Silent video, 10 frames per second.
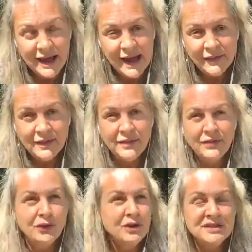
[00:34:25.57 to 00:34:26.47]
and
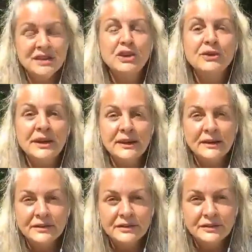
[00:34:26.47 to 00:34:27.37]
trust that you're
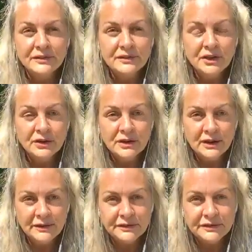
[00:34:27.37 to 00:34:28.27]
enough. You're
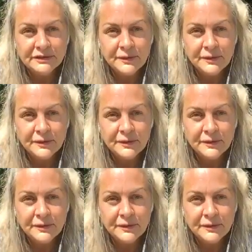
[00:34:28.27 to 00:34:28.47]
enough.